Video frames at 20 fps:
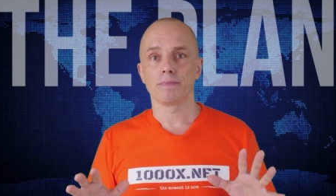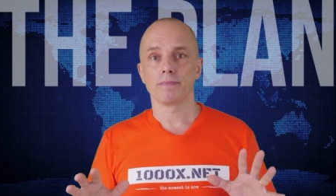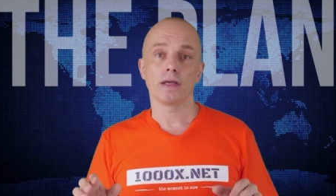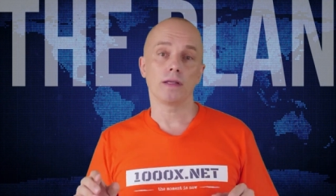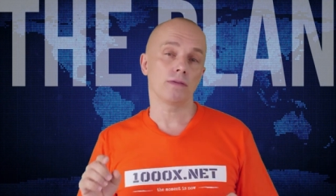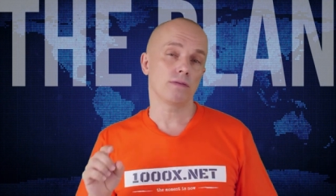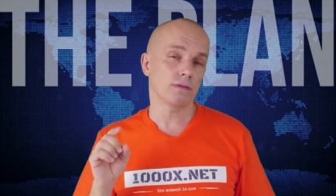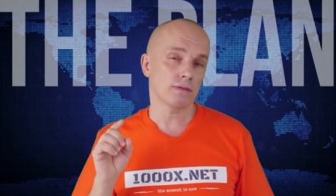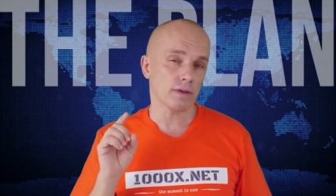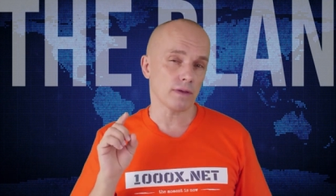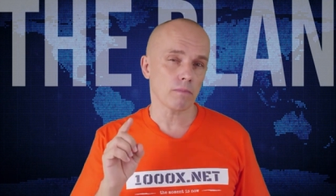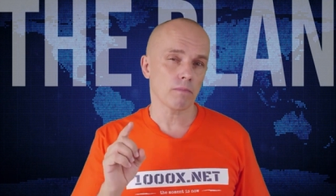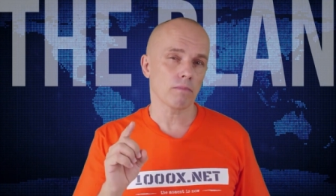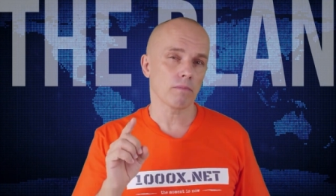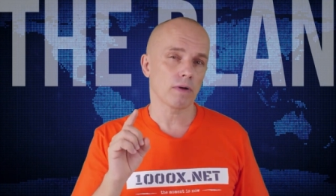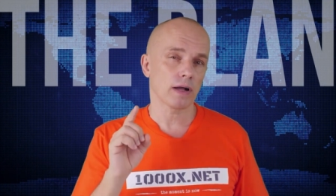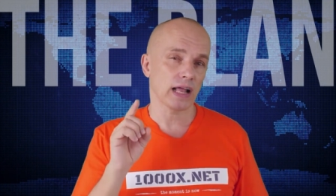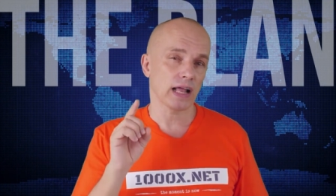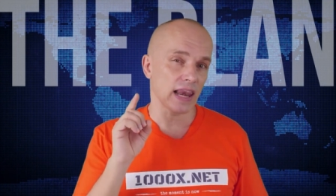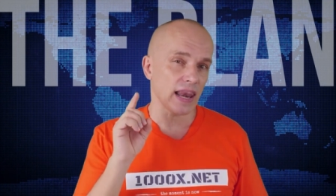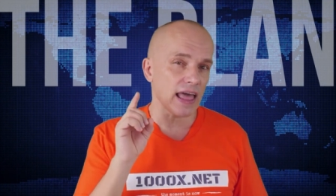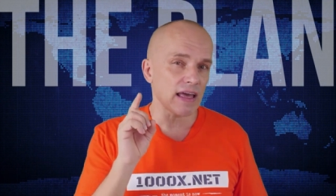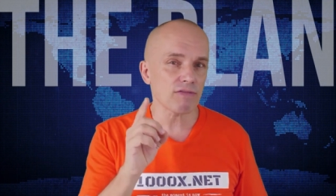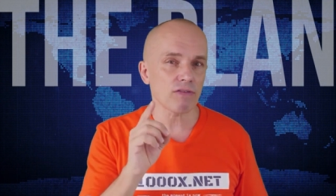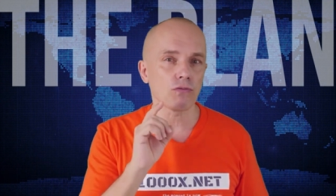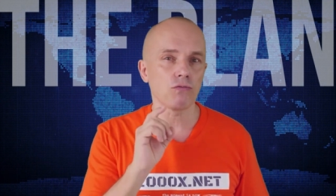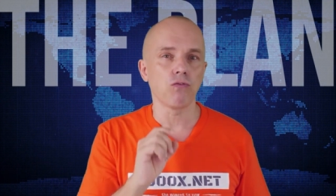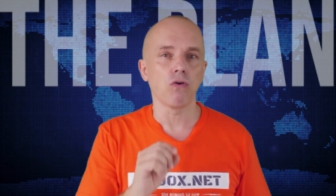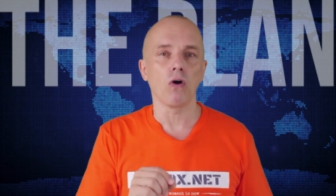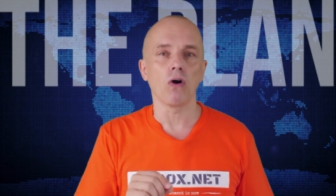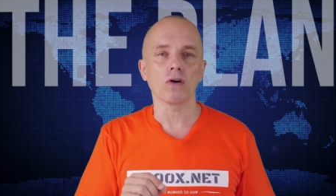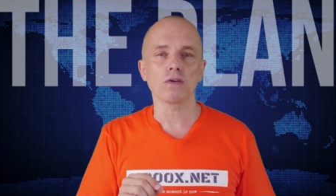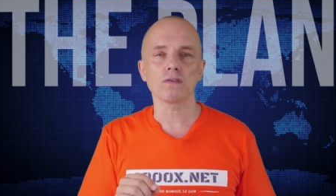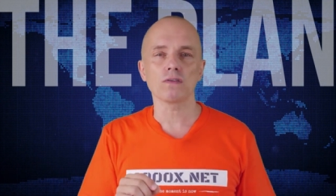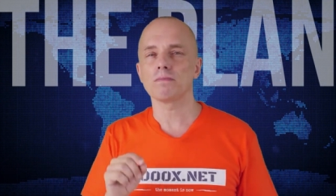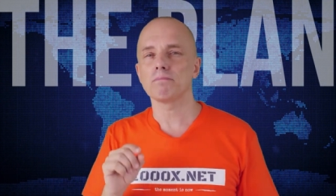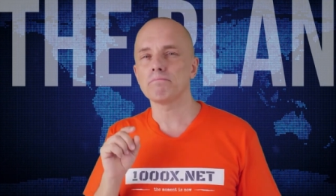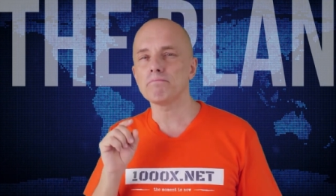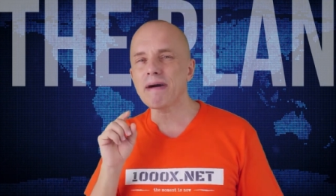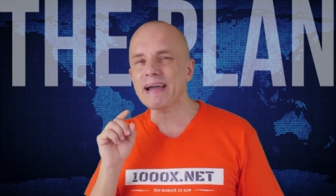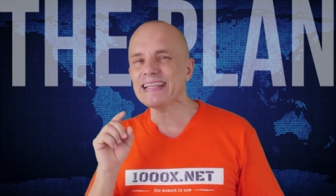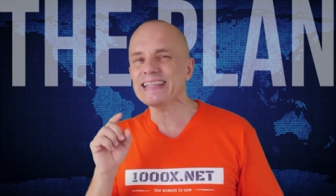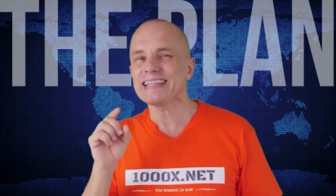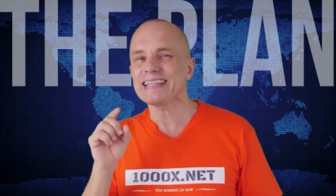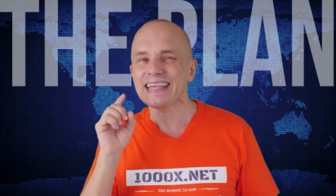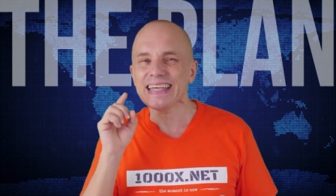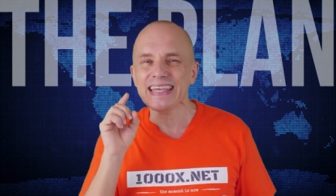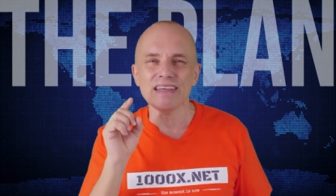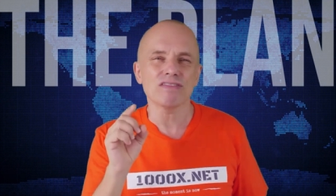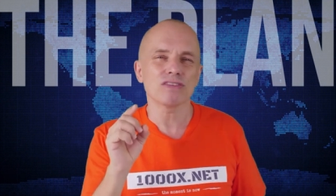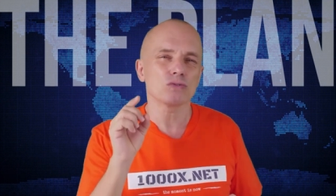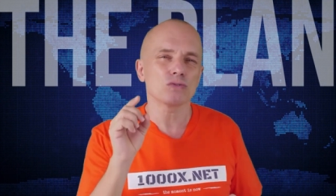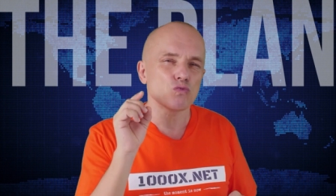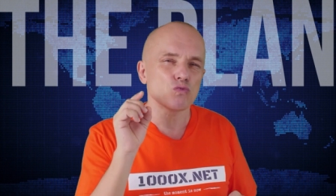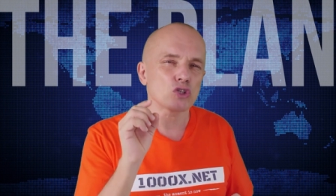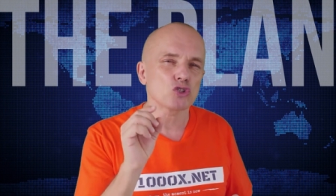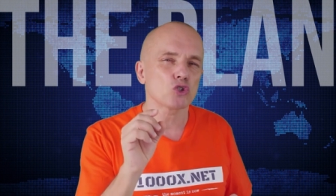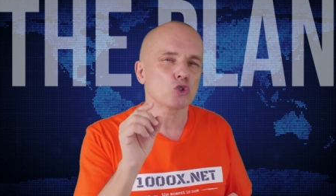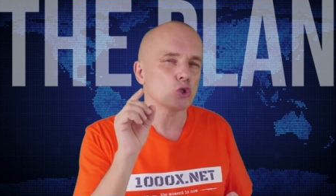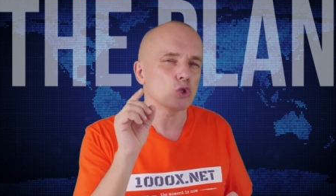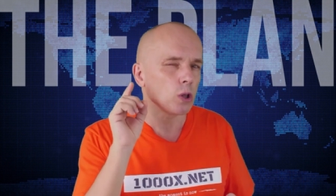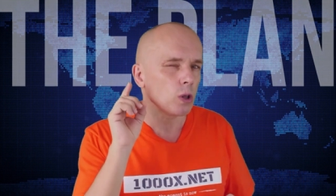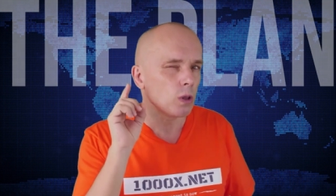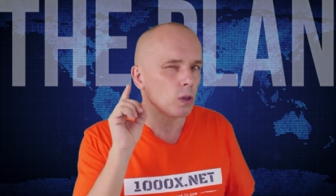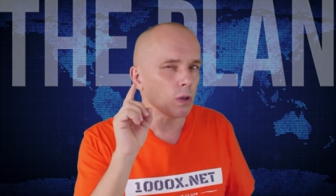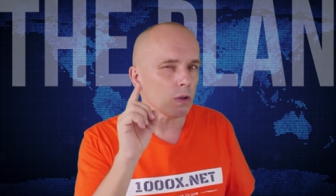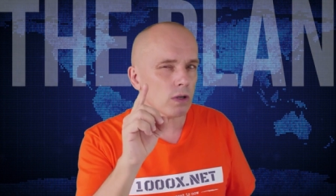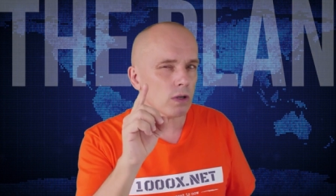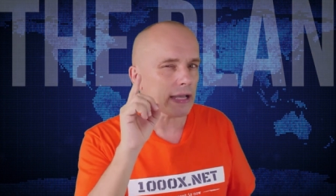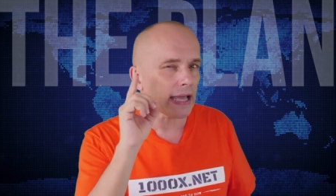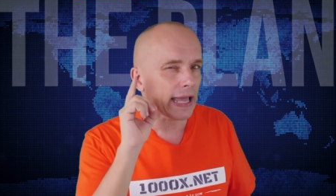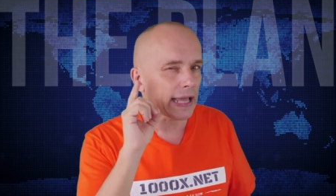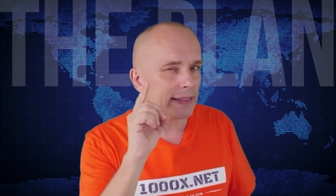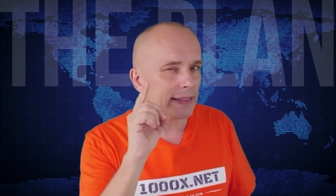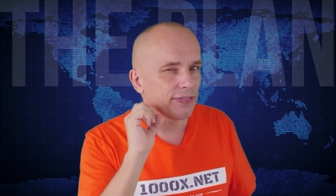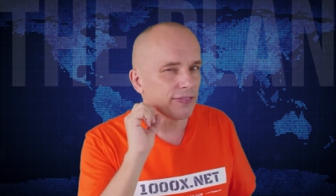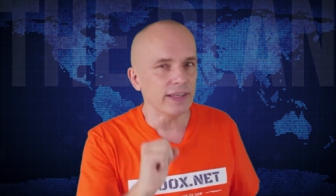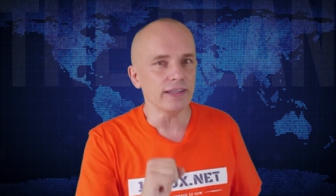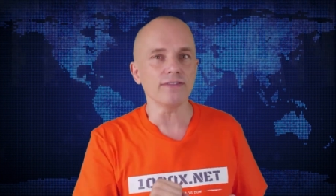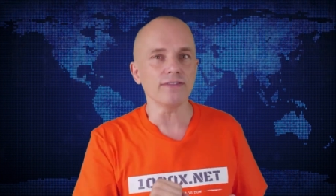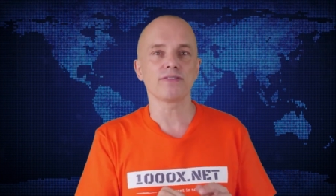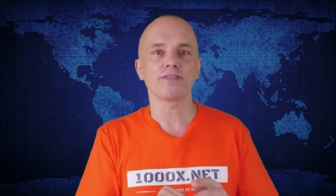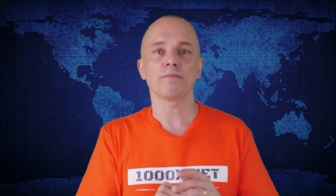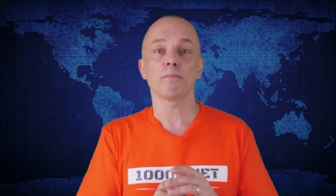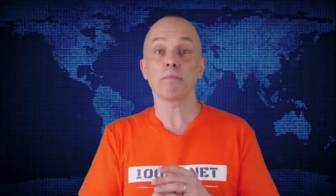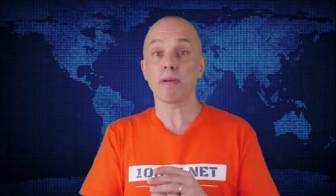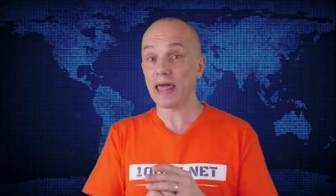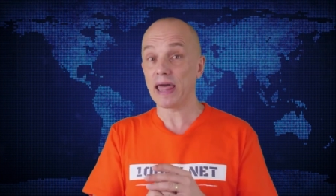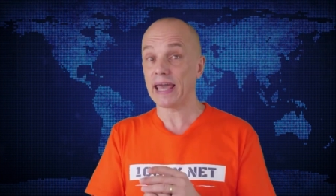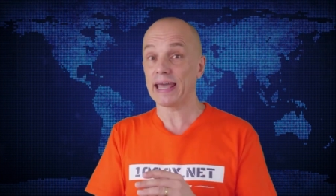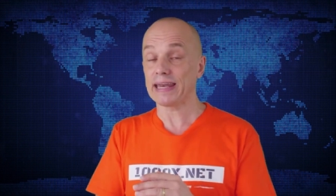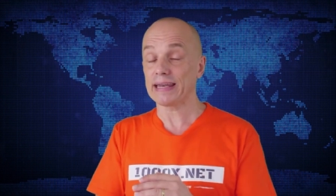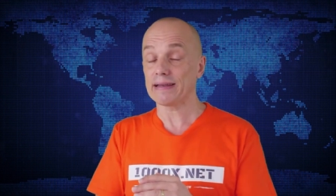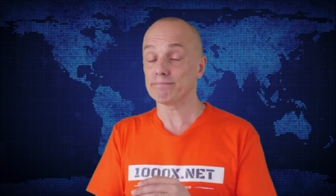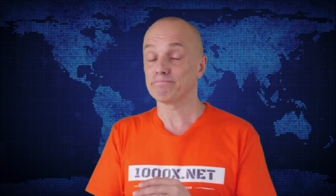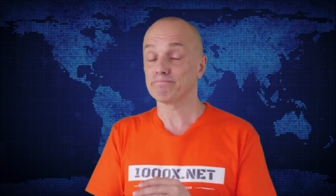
And some clever folks might even want to look at this plan